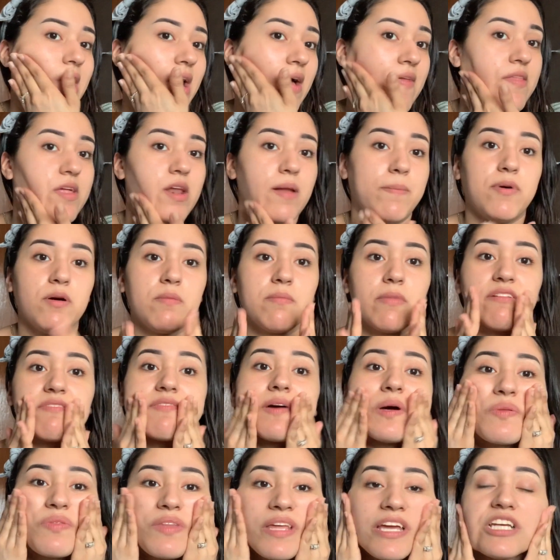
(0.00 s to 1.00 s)
and then I put my
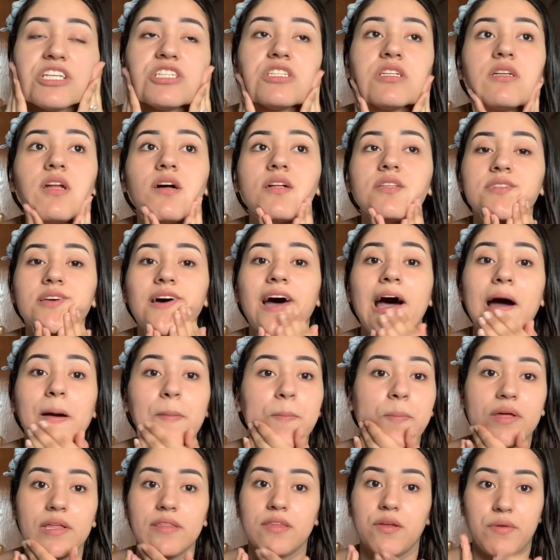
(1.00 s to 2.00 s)
foundation on
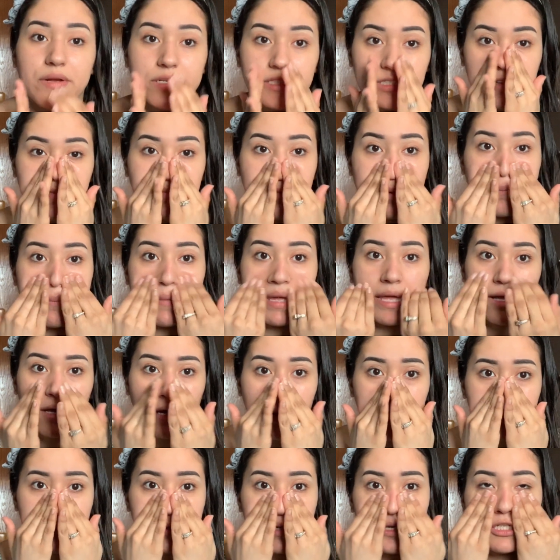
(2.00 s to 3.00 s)
top and the rest of my
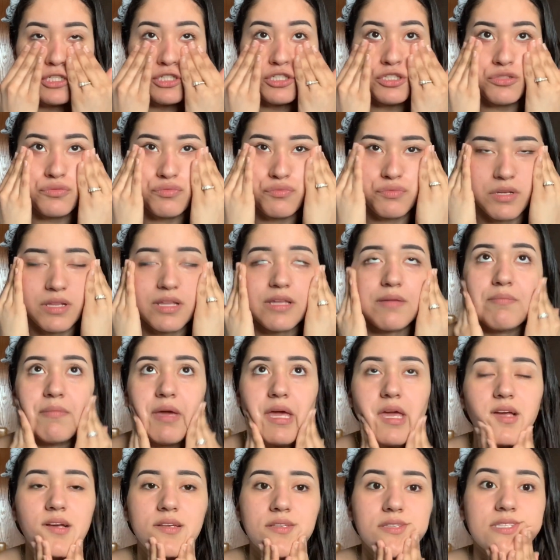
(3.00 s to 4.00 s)
makeup, it just really
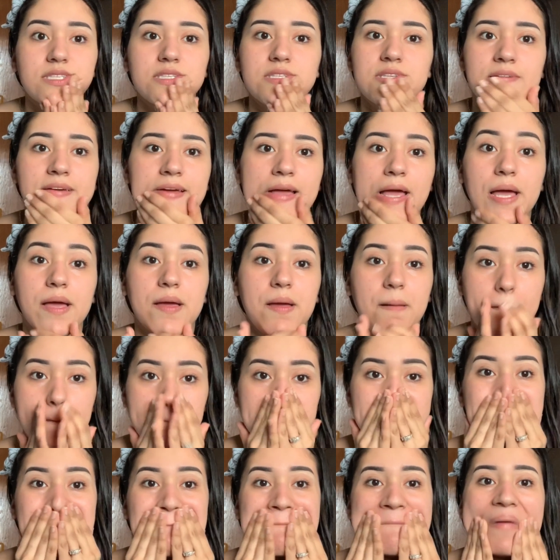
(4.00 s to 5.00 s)
makes
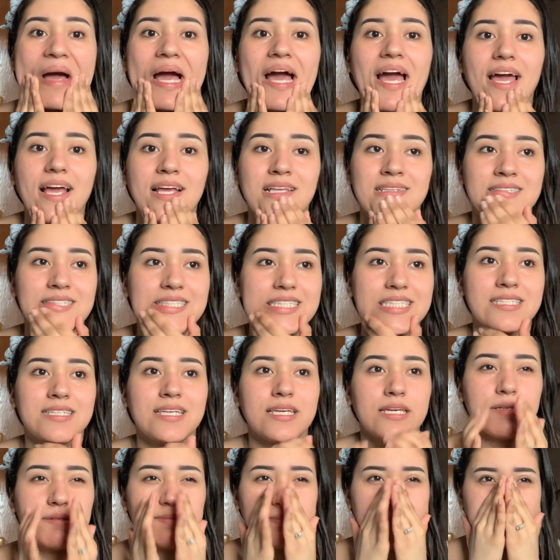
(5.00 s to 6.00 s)
my
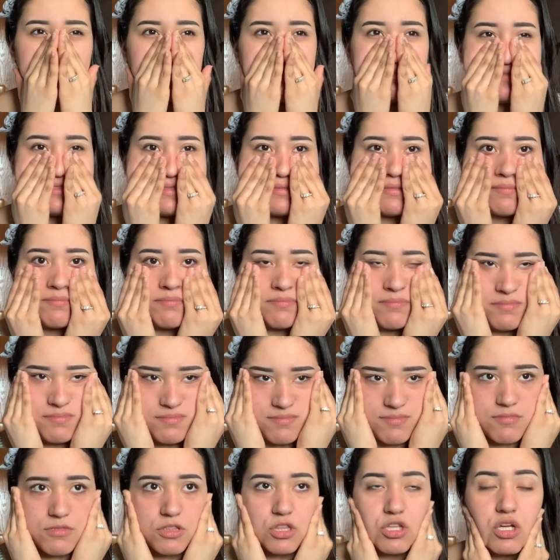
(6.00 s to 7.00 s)
skin
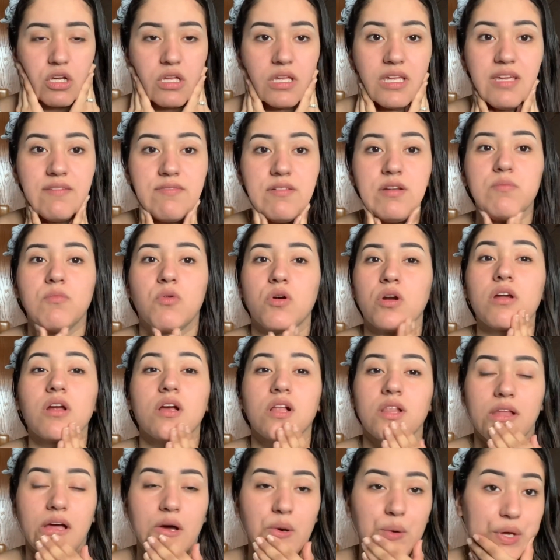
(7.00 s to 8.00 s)
look even more
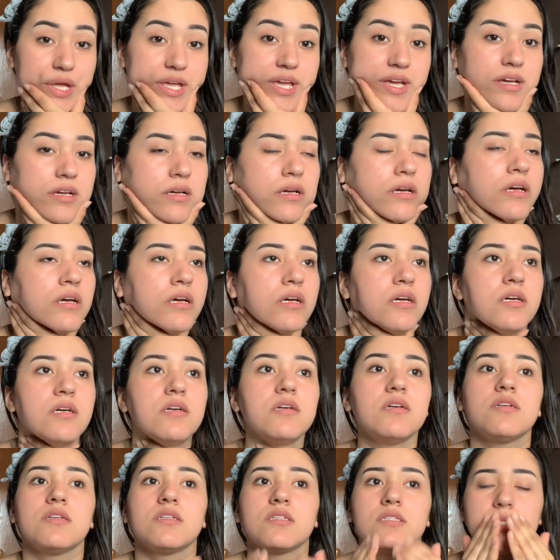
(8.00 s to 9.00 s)
glowy.
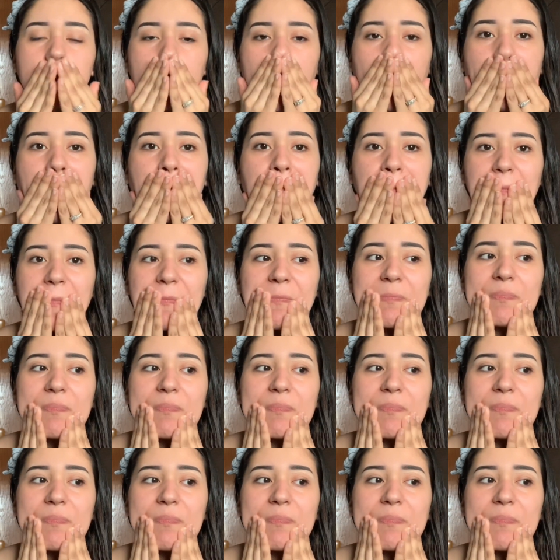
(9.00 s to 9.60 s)
So